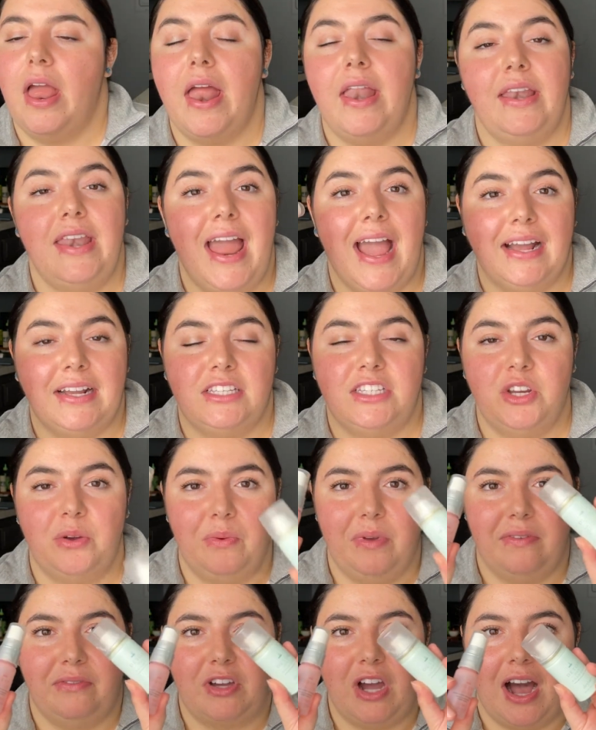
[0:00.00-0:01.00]
Next,
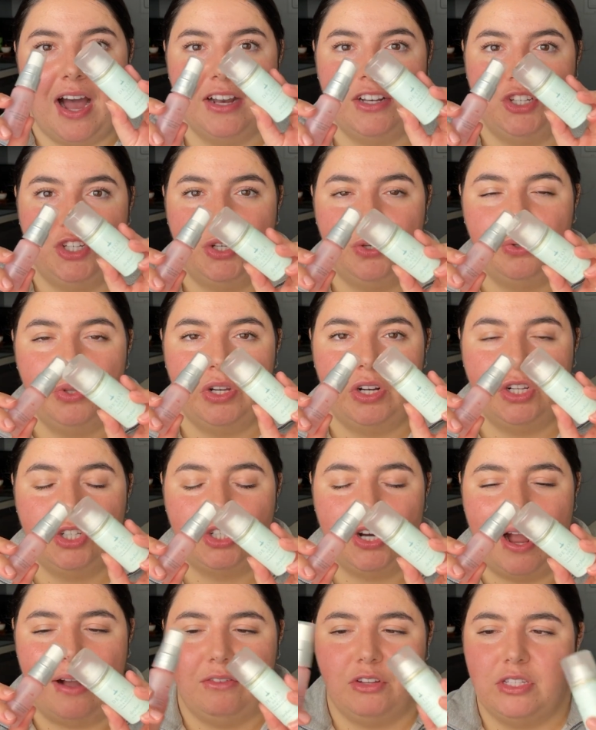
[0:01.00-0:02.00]
we've got two little
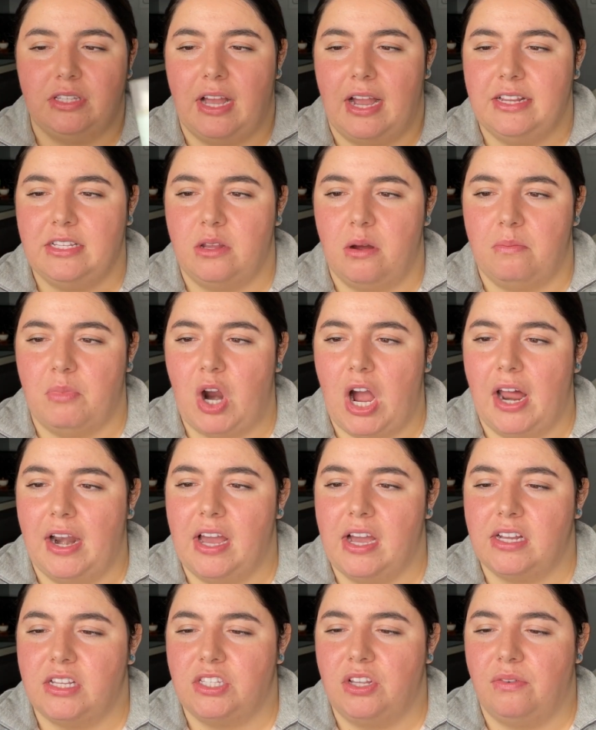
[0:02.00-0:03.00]
travel size
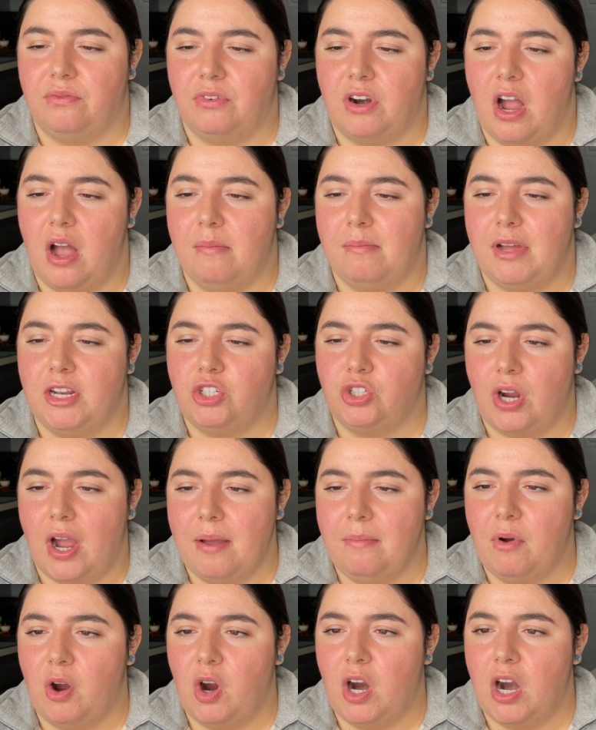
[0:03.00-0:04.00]
products from
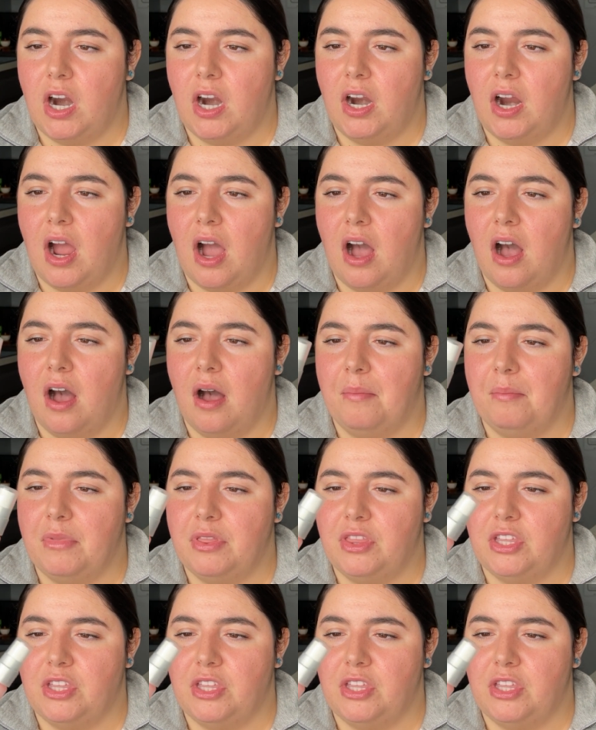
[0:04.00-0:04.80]
Drybar.